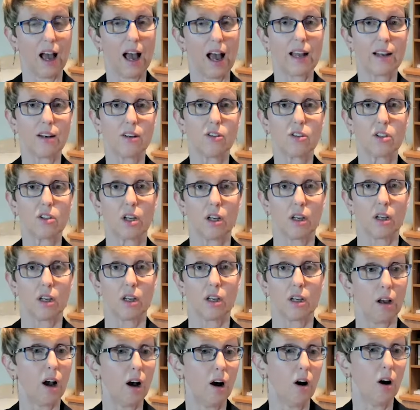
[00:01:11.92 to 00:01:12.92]
and
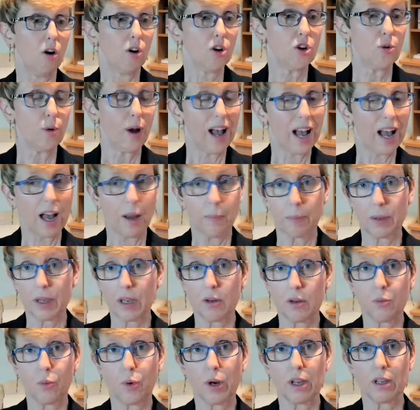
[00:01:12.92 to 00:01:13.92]
are you
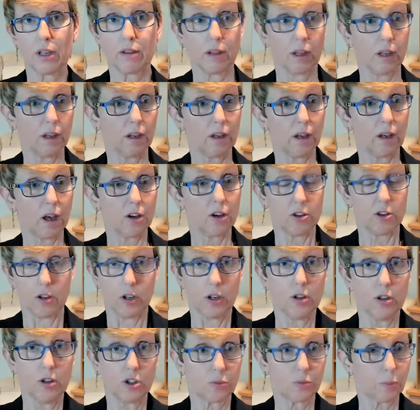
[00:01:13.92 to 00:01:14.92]
happy with
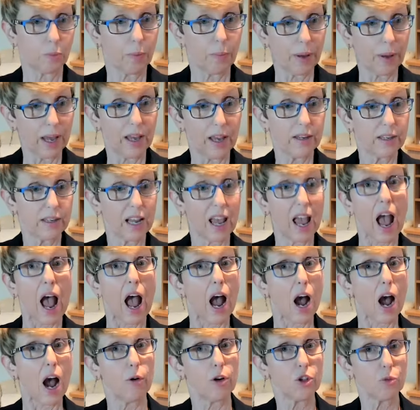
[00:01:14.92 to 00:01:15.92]
who's prepared it
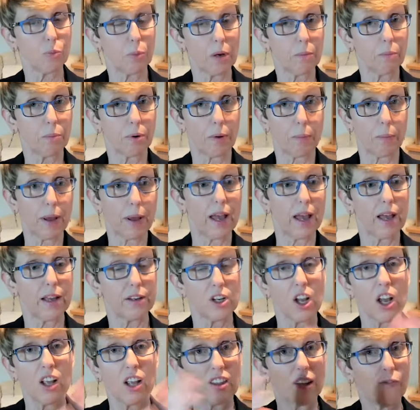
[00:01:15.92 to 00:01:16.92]
how it's been
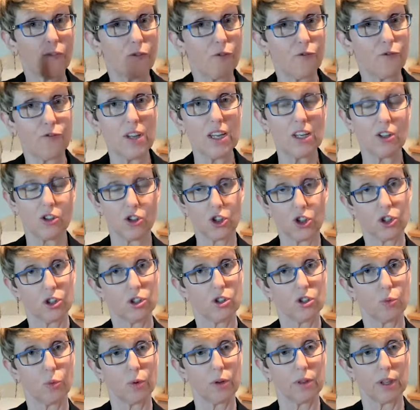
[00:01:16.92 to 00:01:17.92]
prepared the
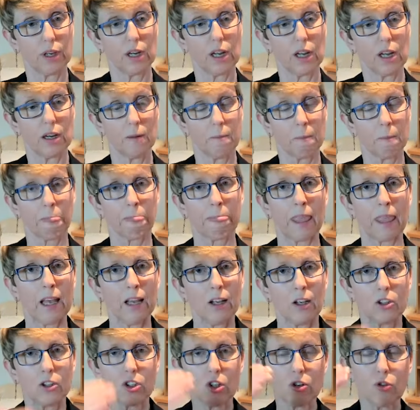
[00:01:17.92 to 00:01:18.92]
features within it
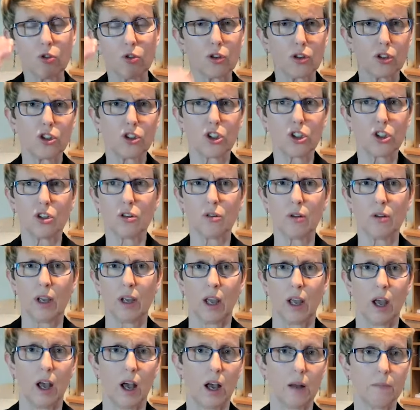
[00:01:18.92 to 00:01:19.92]
so you've got to do
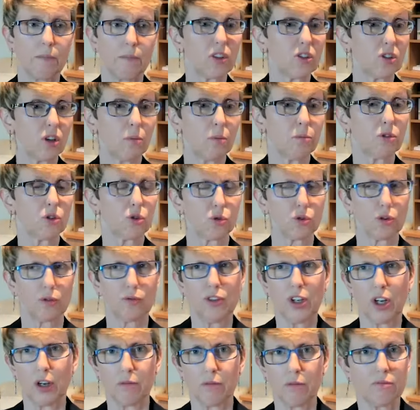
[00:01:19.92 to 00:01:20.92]
um, some sort
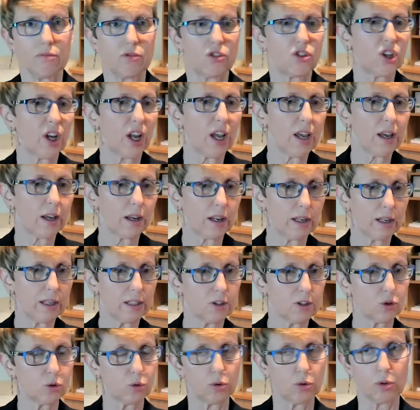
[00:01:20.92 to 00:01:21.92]
of you know
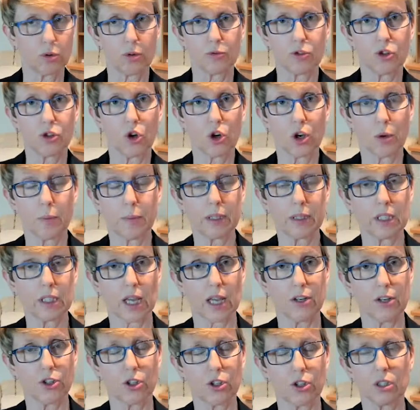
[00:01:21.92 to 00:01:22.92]
checklist or
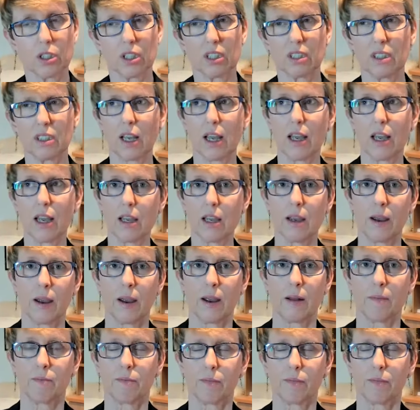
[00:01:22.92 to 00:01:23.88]
documentation to say